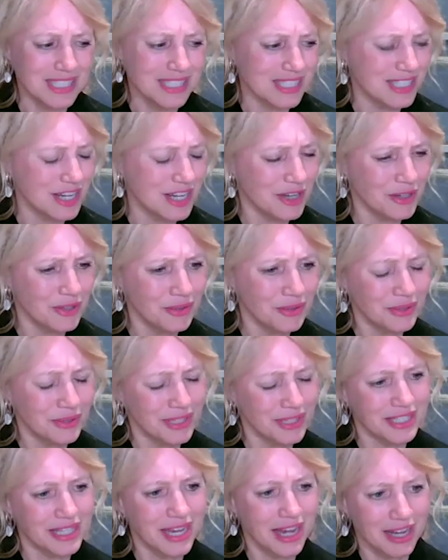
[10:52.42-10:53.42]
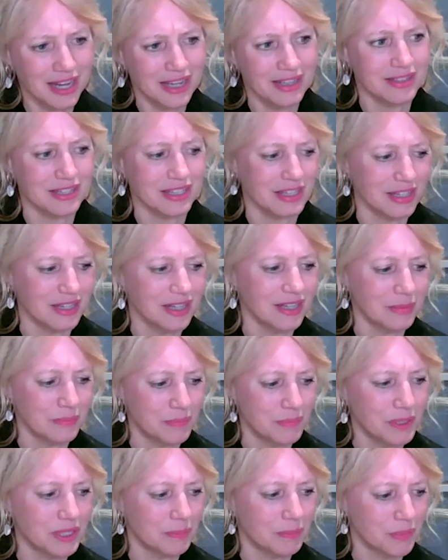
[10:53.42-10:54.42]
So yeah,
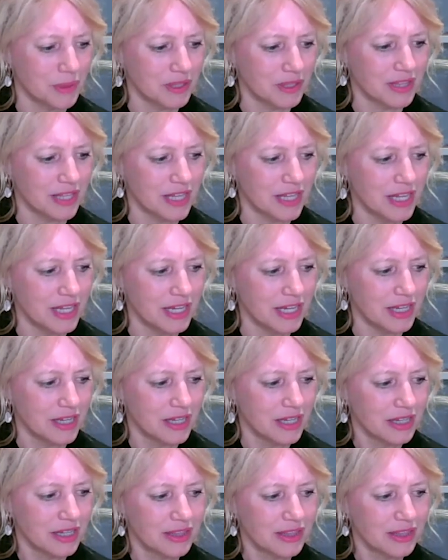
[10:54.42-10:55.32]
but the